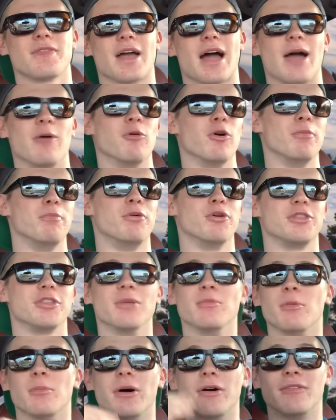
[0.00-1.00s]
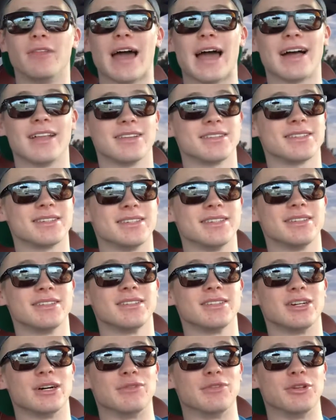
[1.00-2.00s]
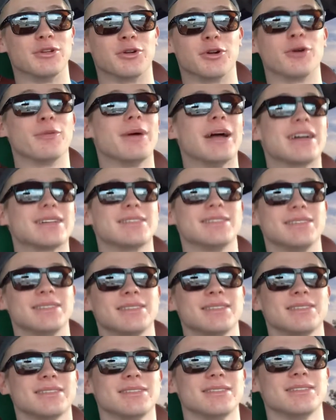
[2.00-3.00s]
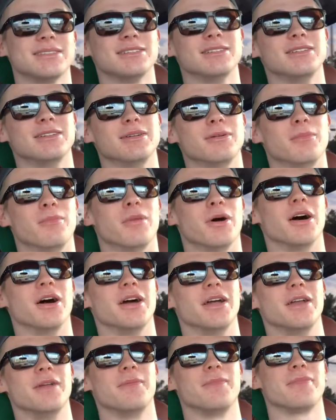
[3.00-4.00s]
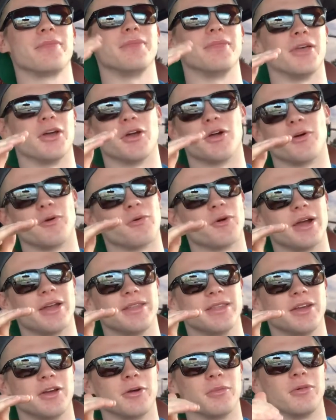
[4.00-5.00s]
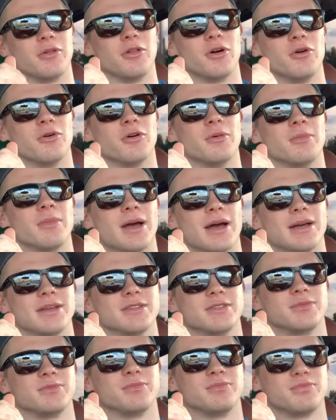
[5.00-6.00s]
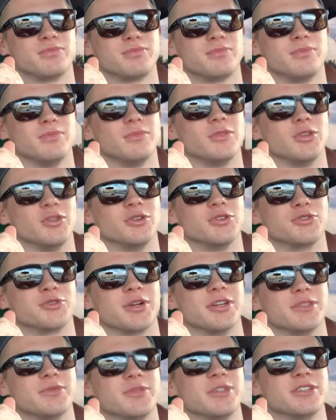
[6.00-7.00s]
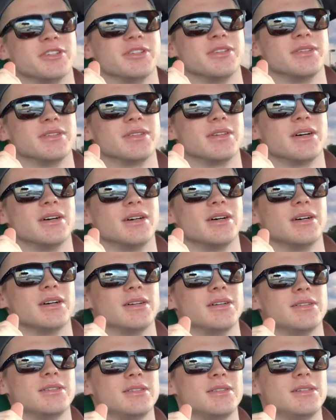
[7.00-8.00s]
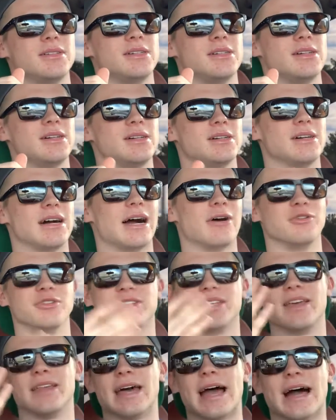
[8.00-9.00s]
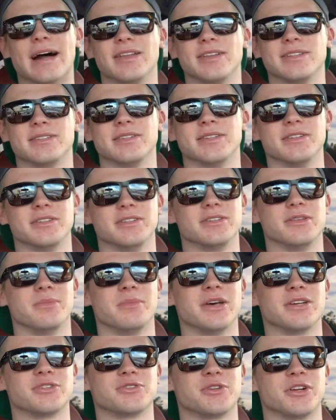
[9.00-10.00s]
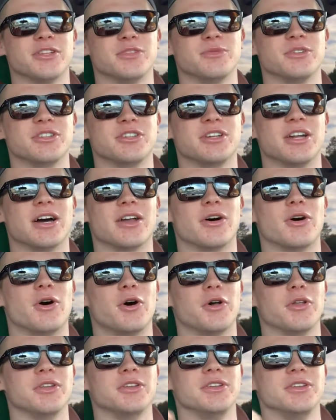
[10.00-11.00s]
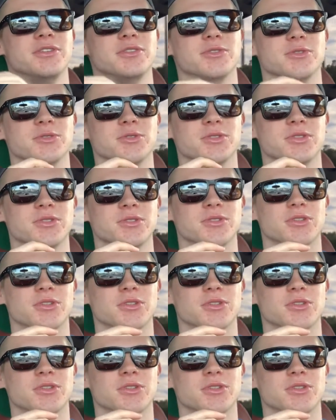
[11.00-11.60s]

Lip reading: I wouldn't put them above the Allison of the Duramaxes, but they're right there below them as good transmissions. I would say the Allison is the best transmission out of all the diesels.